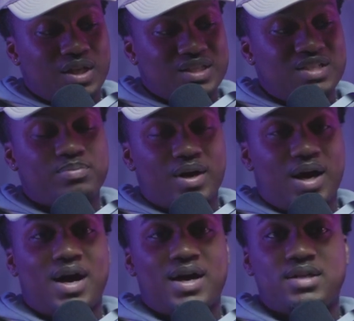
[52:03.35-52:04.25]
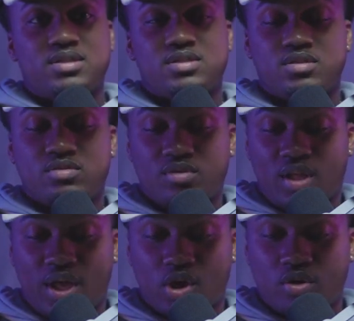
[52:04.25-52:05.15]
to leave behind,
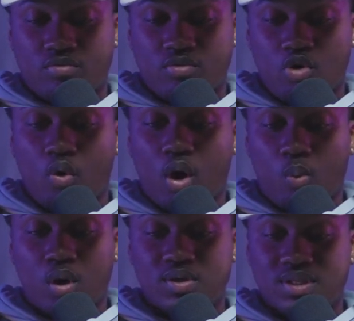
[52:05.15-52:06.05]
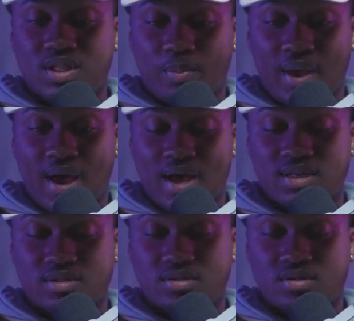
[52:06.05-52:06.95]
like, who I was in the
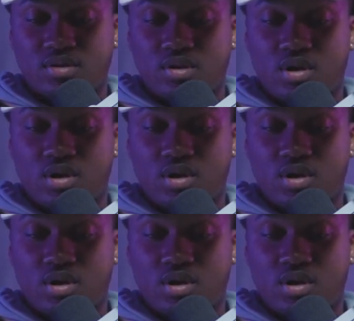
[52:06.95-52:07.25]
past,